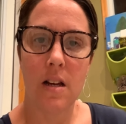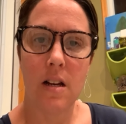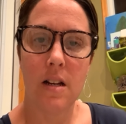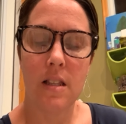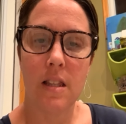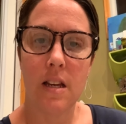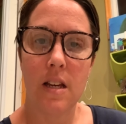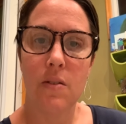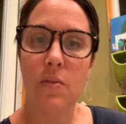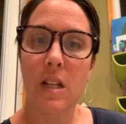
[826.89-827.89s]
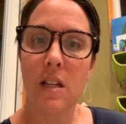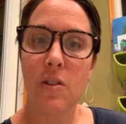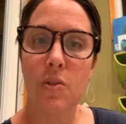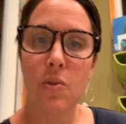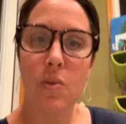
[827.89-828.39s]
online reading a
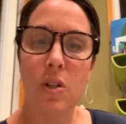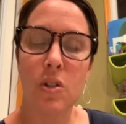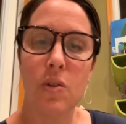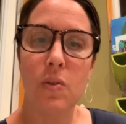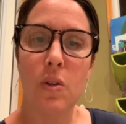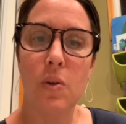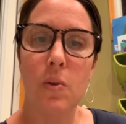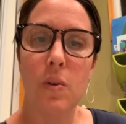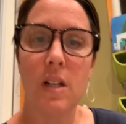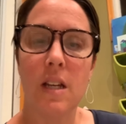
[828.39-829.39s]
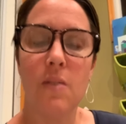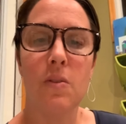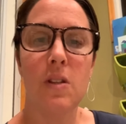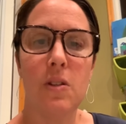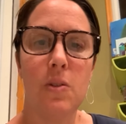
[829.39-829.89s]
story to you again
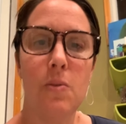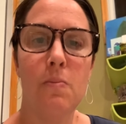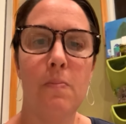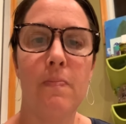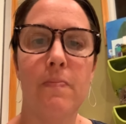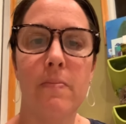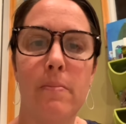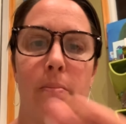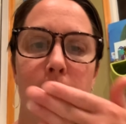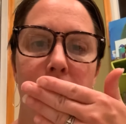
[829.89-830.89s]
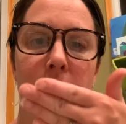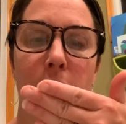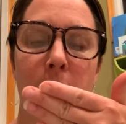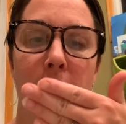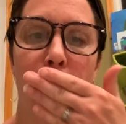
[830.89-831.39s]
really soon. Bye,
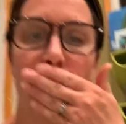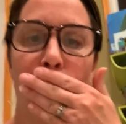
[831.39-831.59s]
everybody.